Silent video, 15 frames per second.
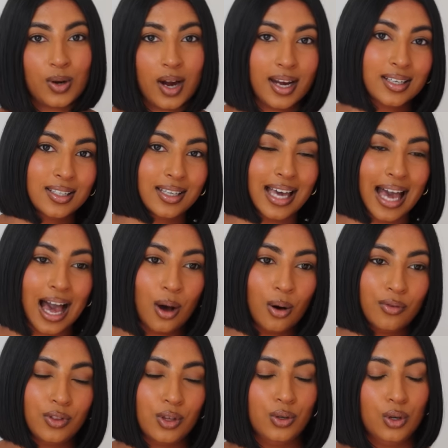trying to get
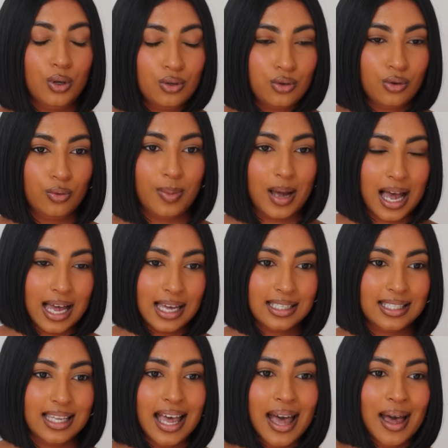out of the neutral bags